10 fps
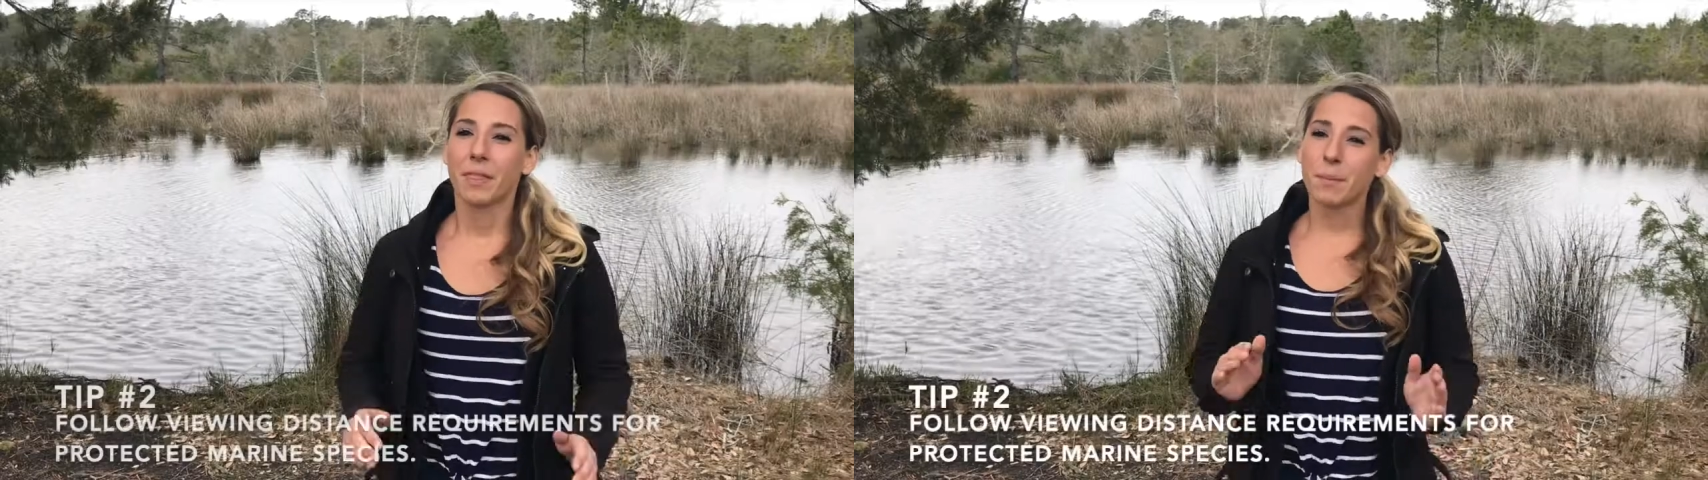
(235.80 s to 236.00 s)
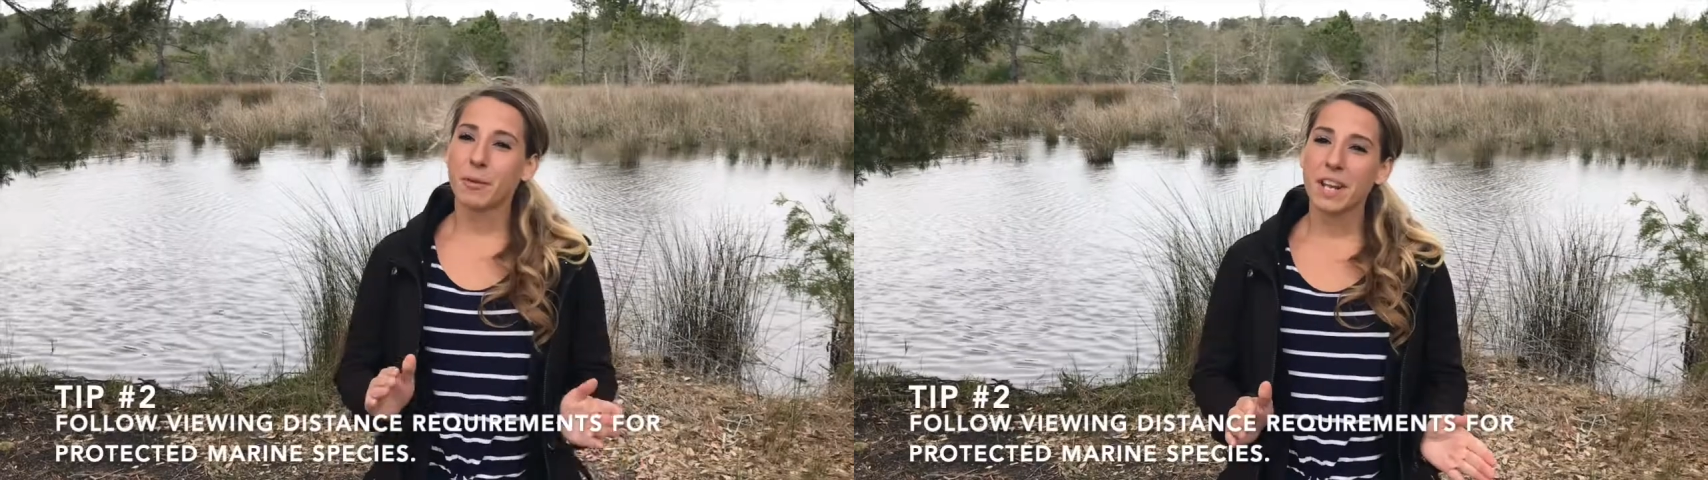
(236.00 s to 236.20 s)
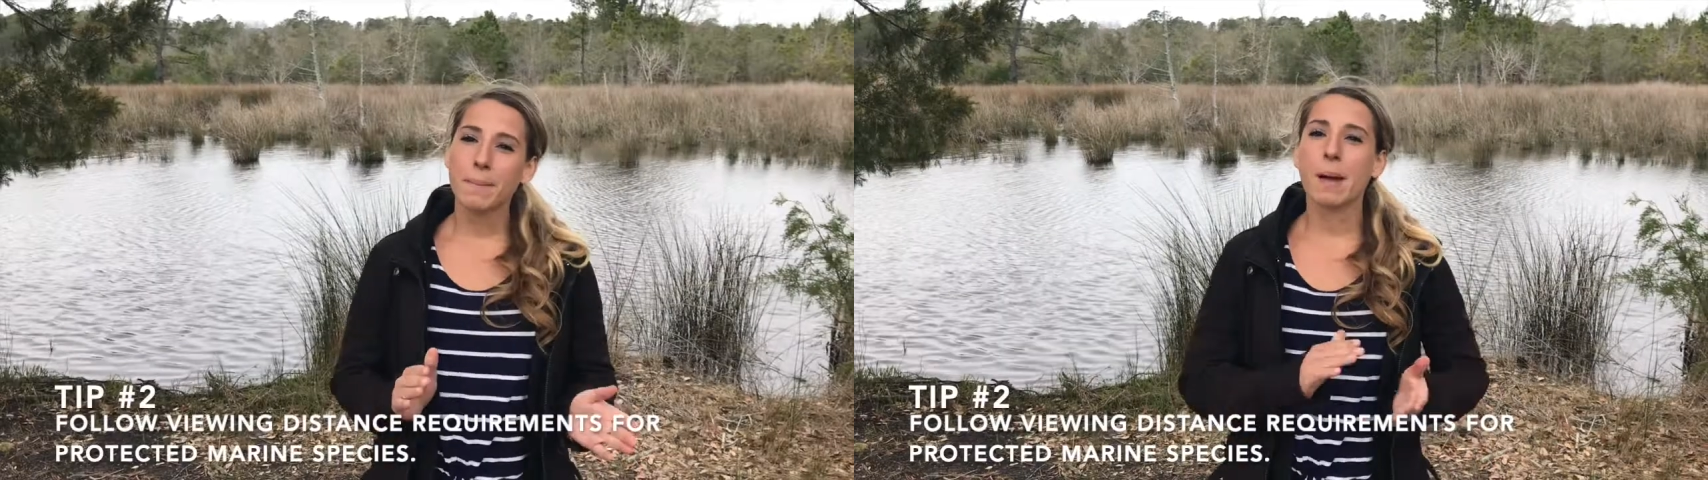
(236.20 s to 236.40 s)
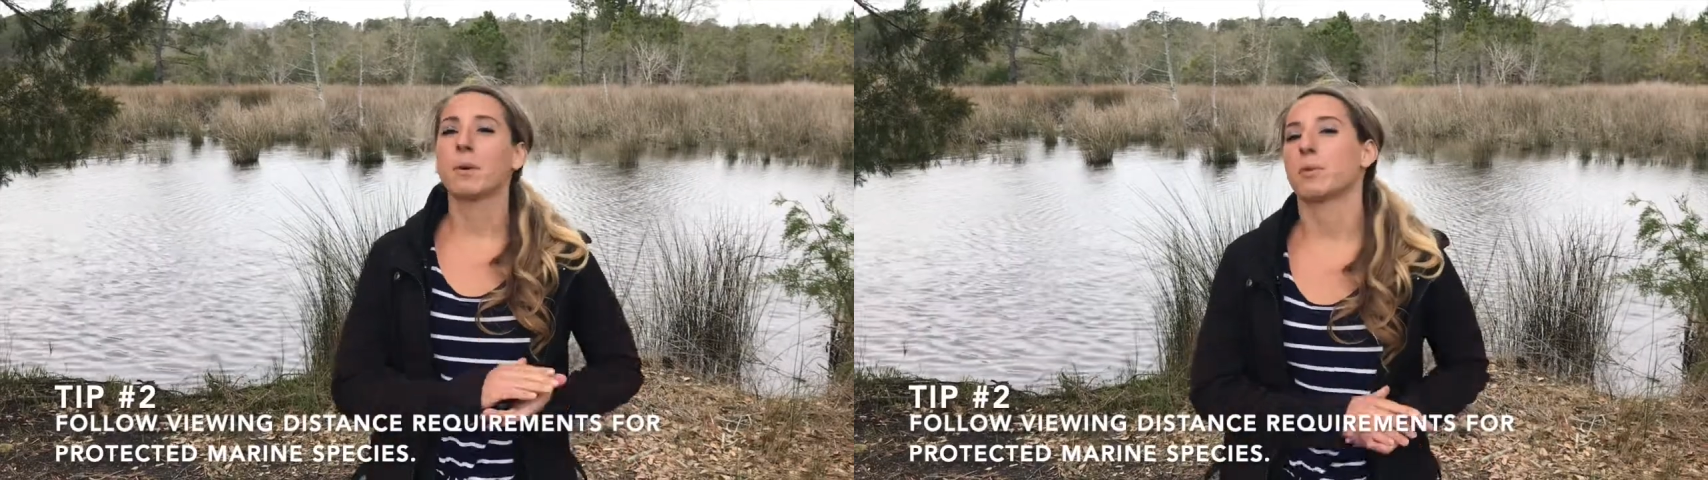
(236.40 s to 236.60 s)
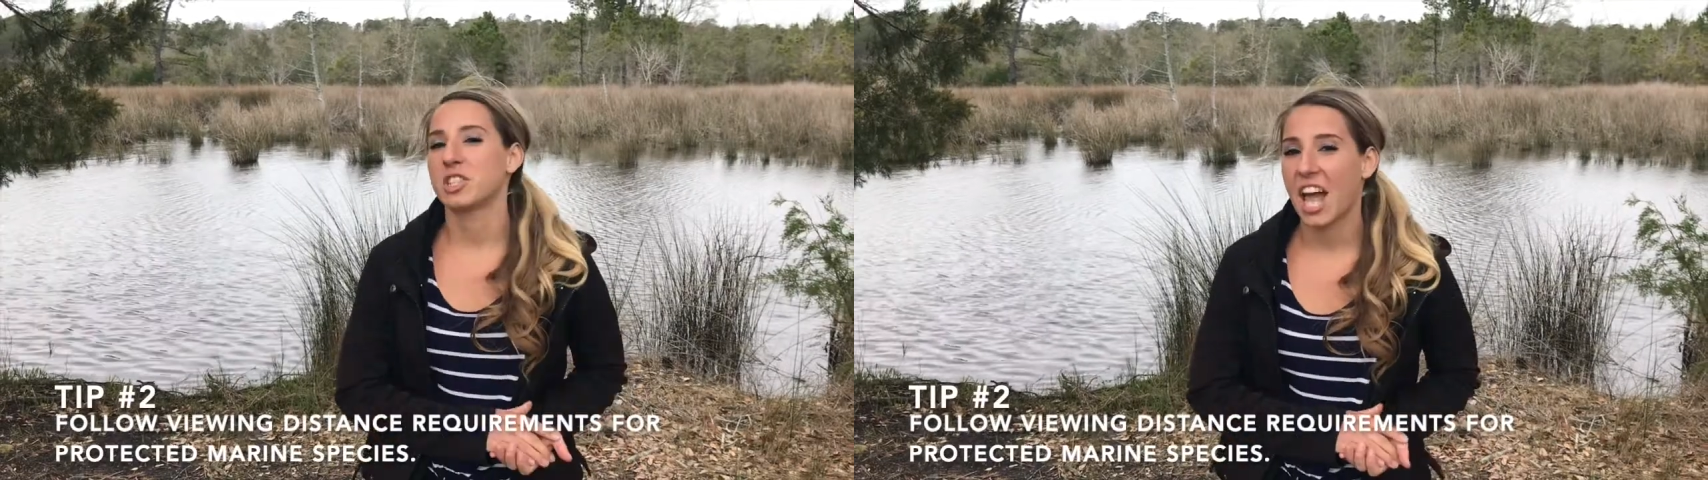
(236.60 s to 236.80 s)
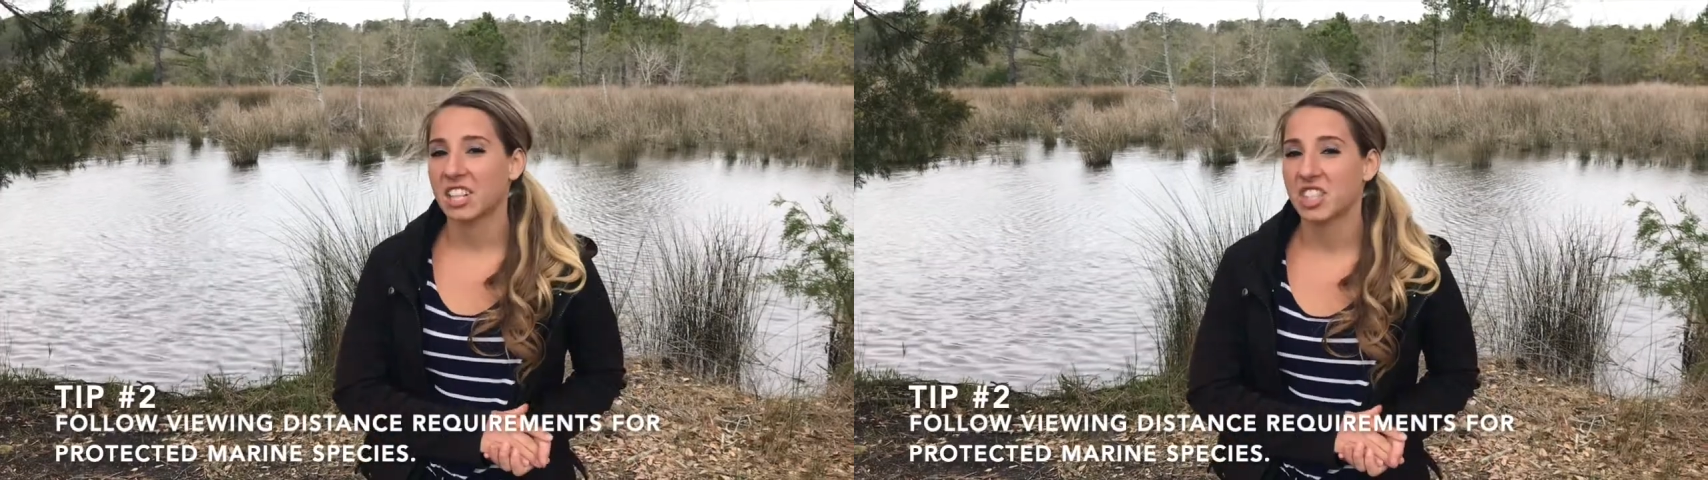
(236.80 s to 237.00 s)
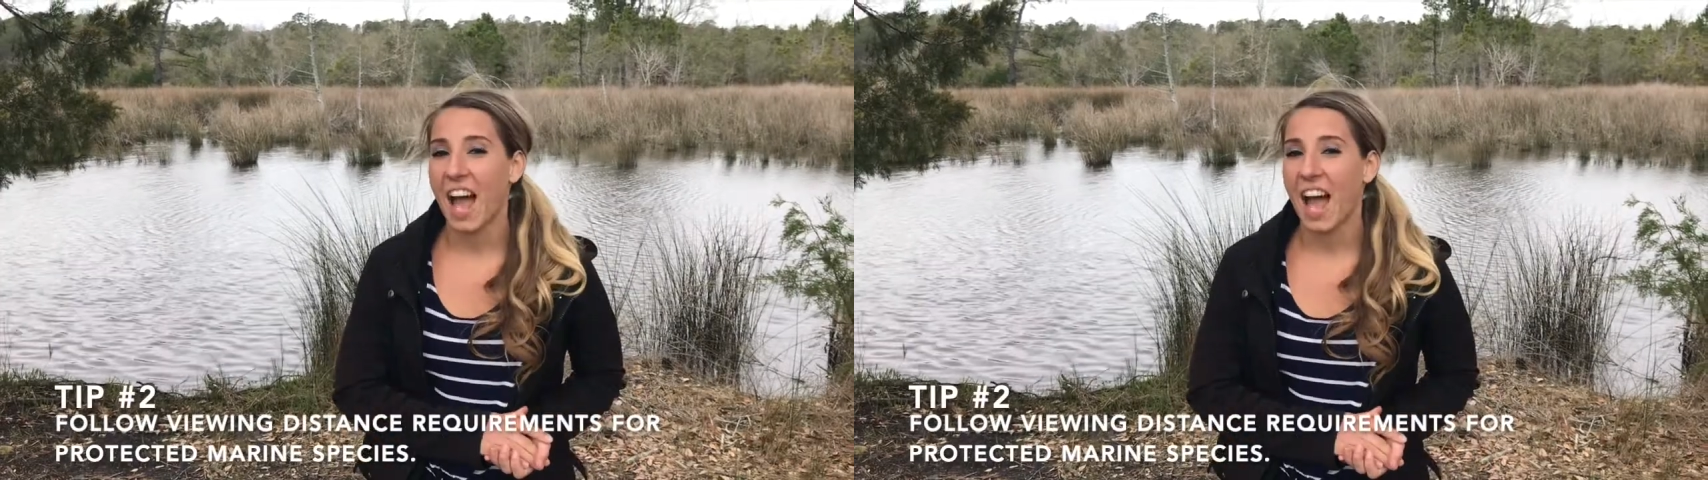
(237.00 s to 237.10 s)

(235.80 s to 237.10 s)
The Marine Mammal Protection